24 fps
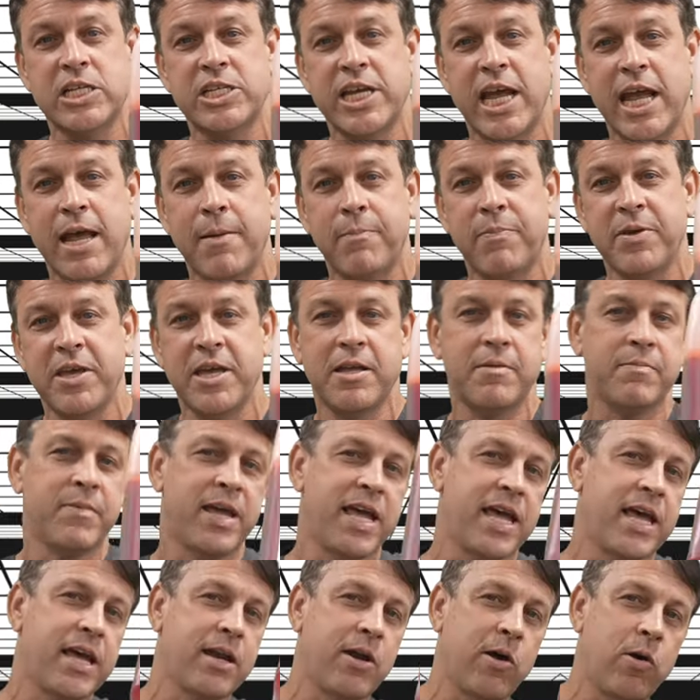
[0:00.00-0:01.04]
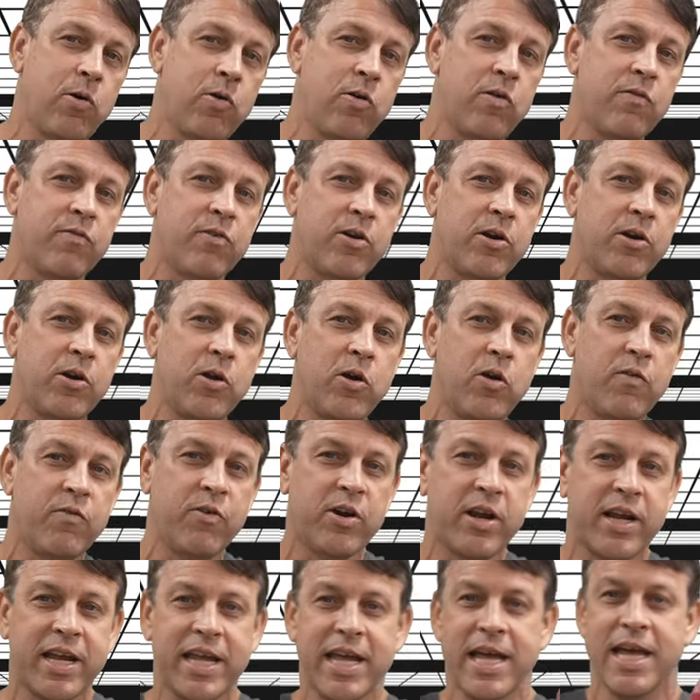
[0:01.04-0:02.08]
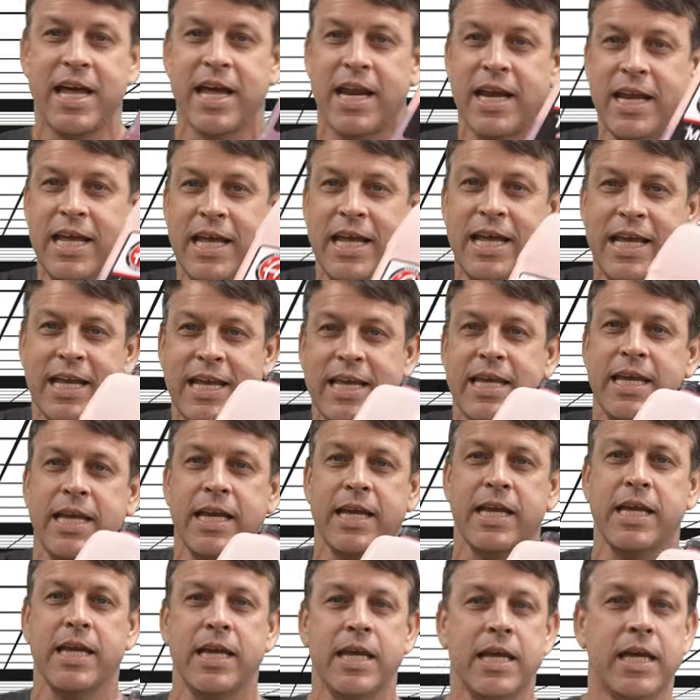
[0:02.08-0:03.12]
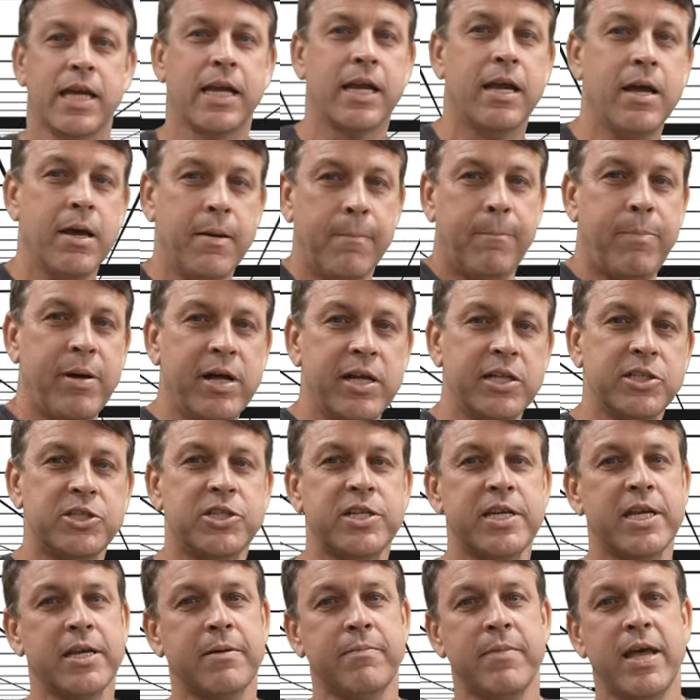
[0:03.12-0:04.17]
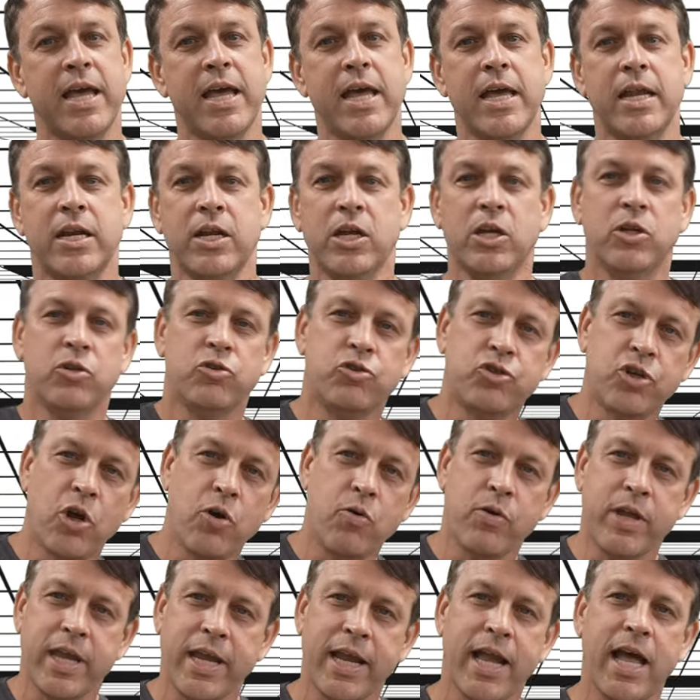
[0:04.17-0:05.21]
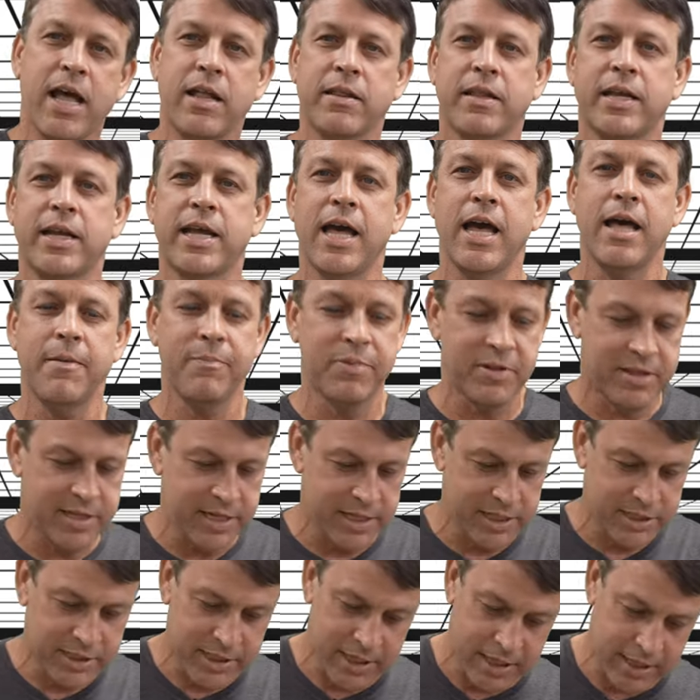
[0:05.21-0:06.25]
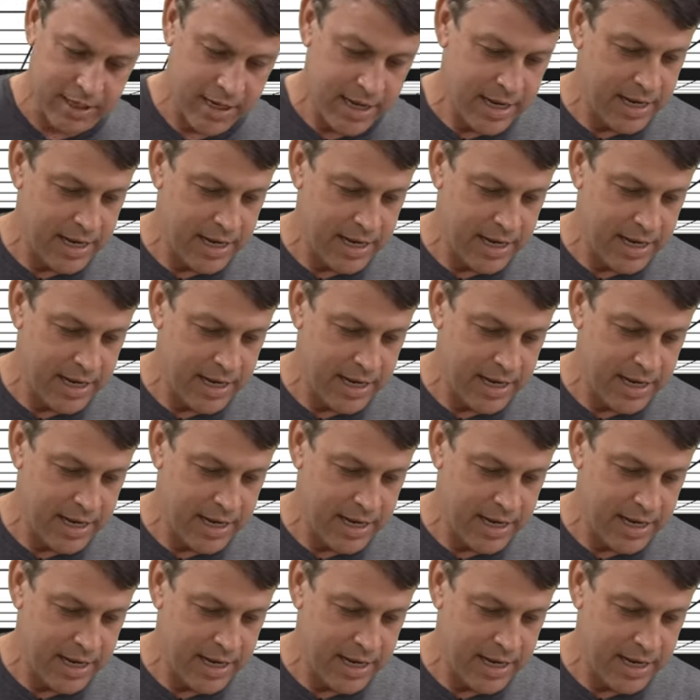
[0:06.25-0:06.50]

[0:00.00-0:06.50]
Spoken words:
champion, man, over and over again. Kicking, punching, man. Choking out the competition,